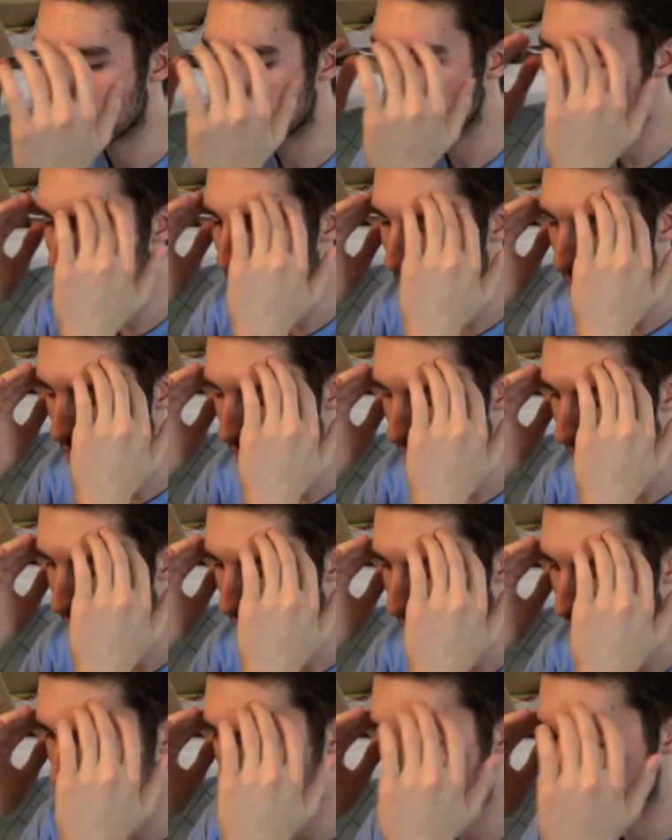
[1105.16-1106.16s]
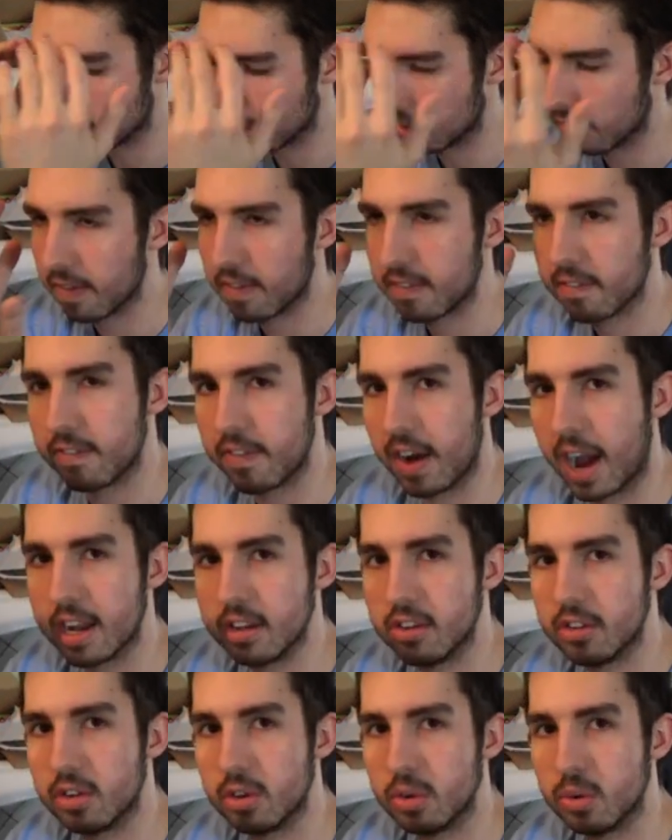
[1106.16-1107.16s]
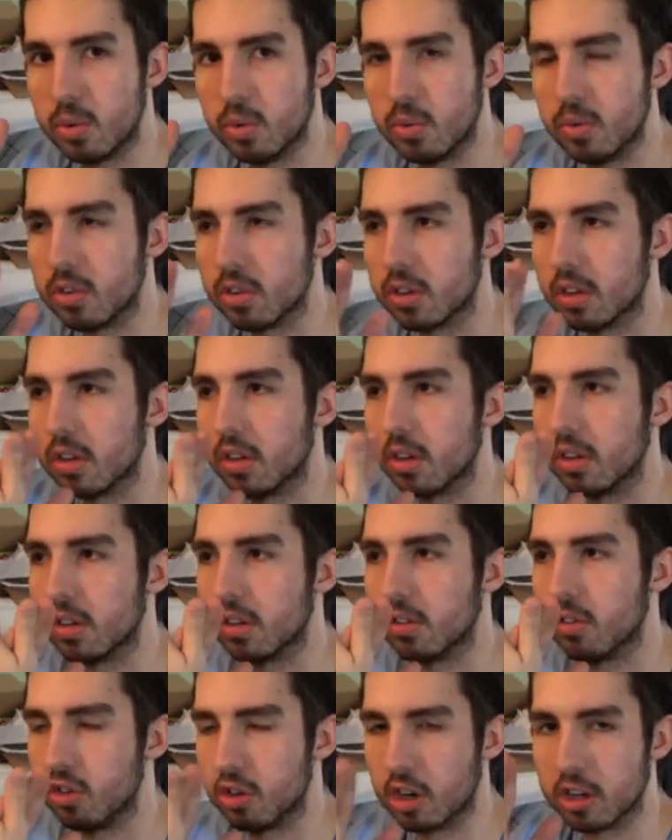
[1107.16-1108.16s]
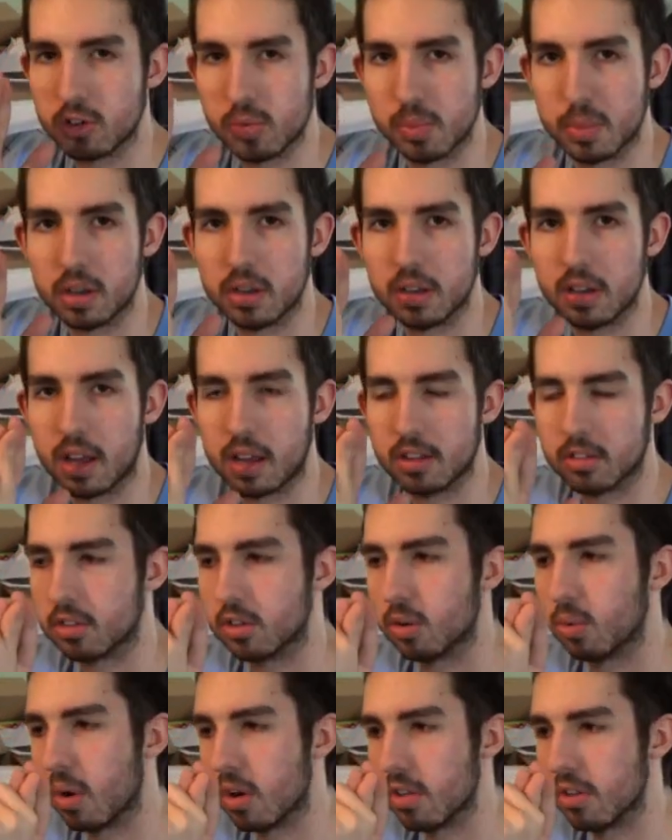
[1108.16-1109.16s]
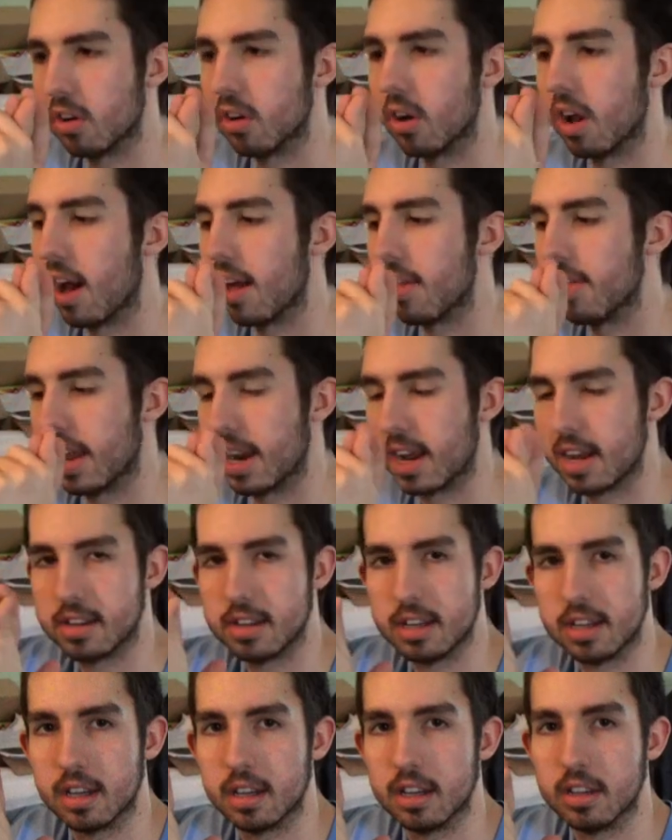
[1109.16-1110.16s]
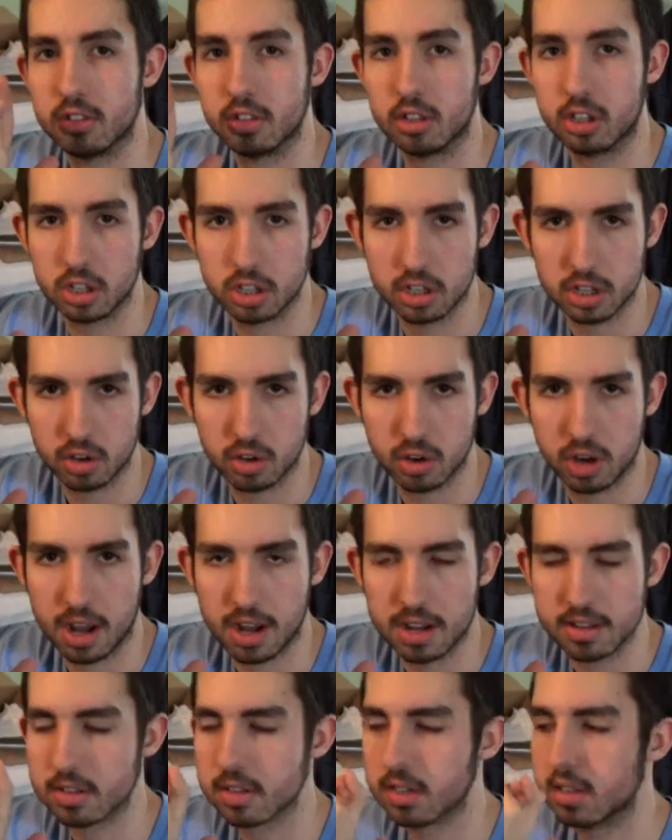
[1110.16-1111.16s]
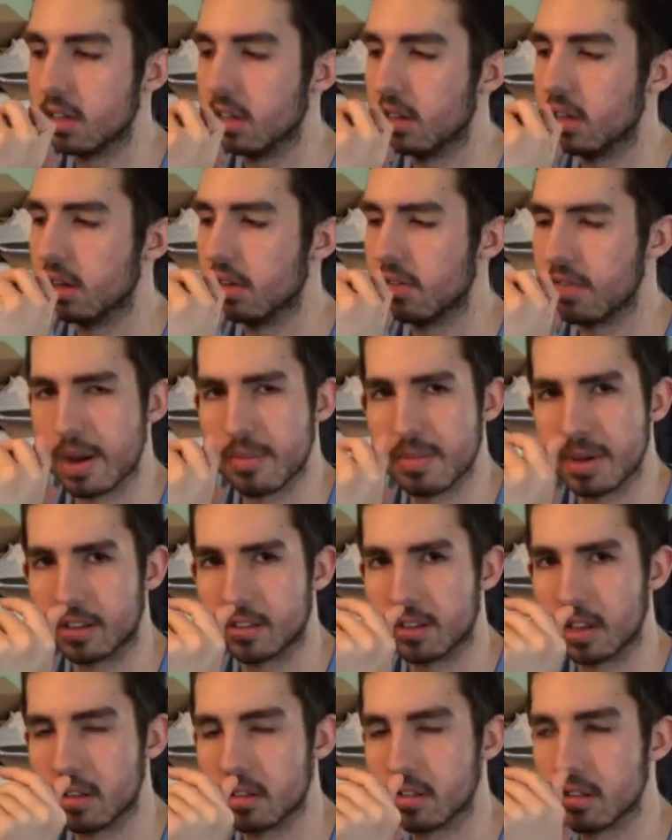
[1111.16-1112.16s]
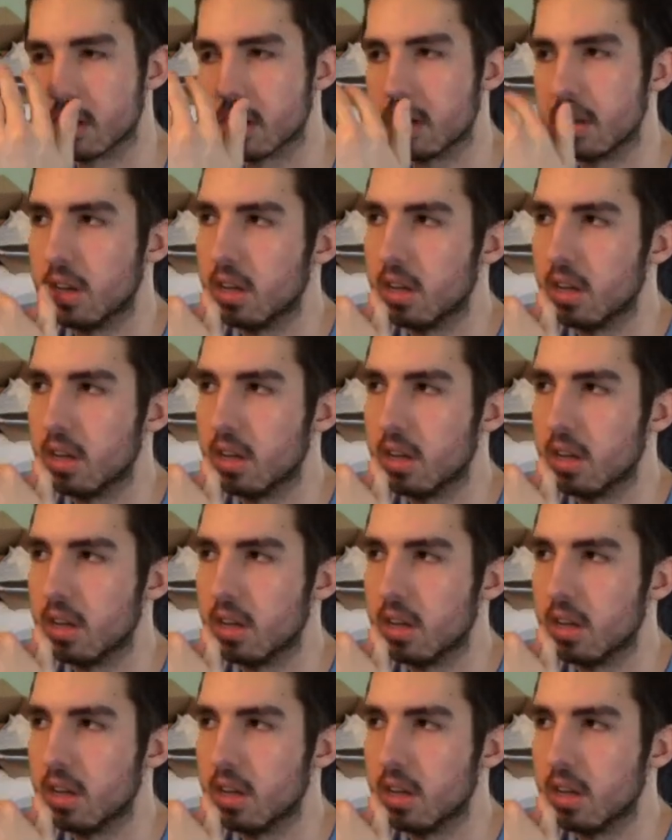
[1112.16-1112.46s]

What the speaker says: a more fine-tuned judgment as to whether or not that idea is good or not, if that makes sense.